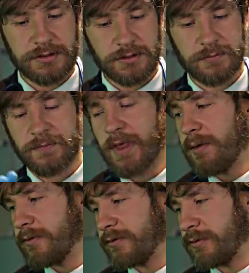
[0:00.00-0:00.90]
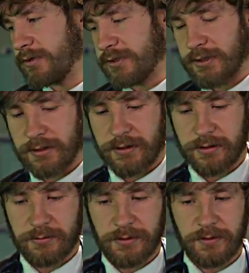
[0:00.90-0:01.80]
So before we try the
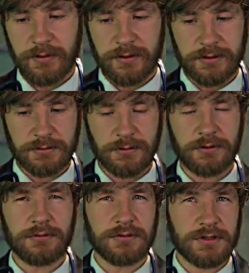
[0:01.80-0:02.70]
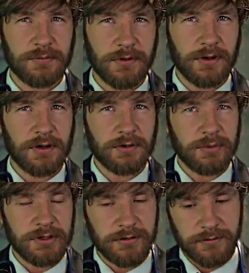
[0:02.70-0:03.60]
other one there as well, with something a little
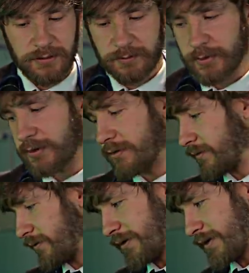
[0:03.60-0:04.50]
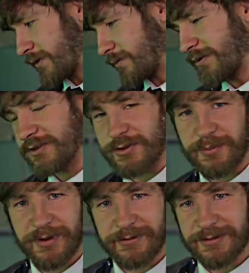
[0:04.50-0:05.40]
bit different, but that's what your
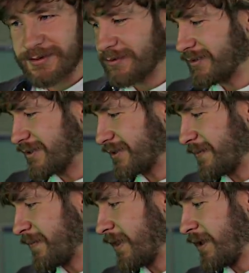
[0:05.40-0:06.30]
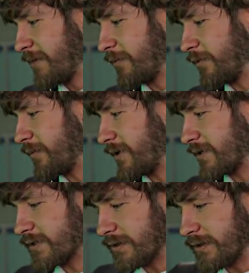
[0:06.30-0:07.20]
preference was. So by all
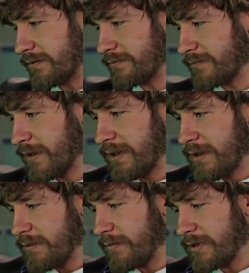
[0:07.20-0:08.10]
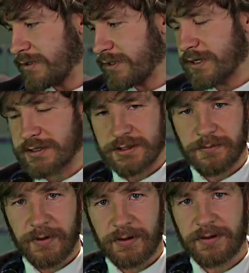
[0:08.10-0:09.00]
means, I managed to get
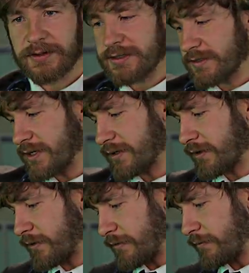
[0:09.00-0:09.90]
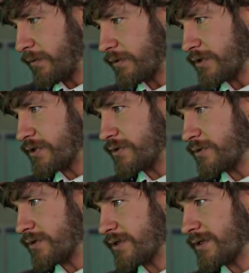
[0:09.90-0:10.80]
something exactly what
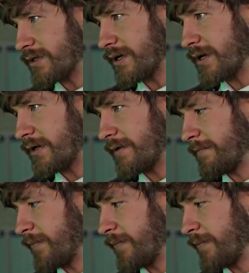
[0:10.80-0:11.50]
you said.